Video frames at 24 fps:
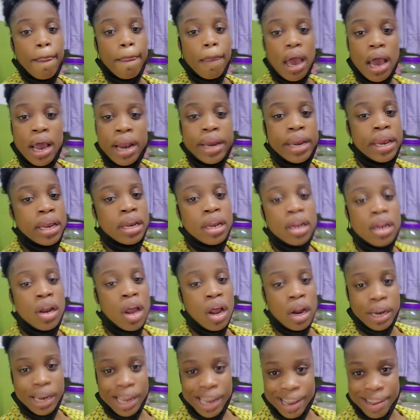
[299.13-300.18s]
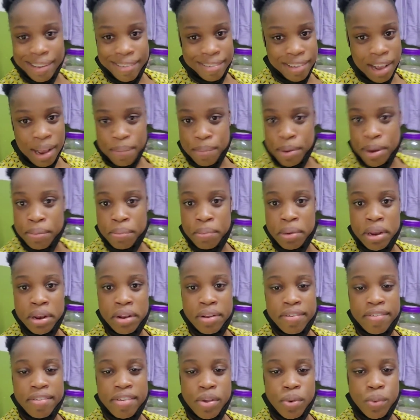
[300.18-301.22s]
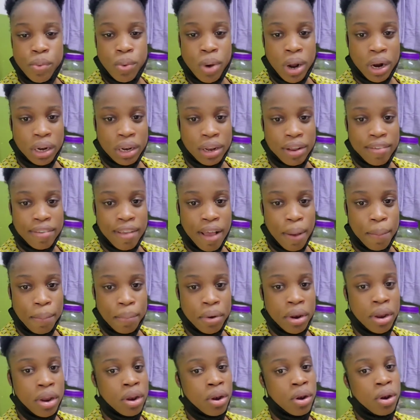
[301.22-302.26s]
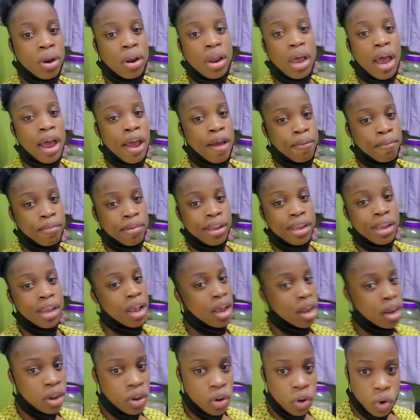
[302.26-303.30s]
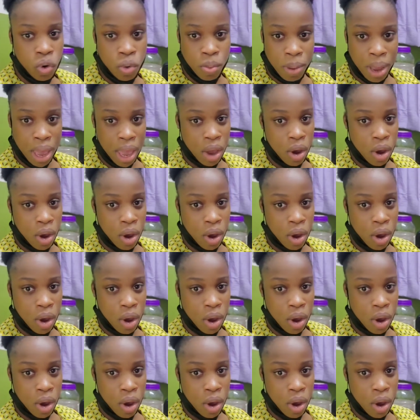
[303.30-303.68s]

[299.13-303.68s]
and he did not examine me to see what is happening. I'm telling you my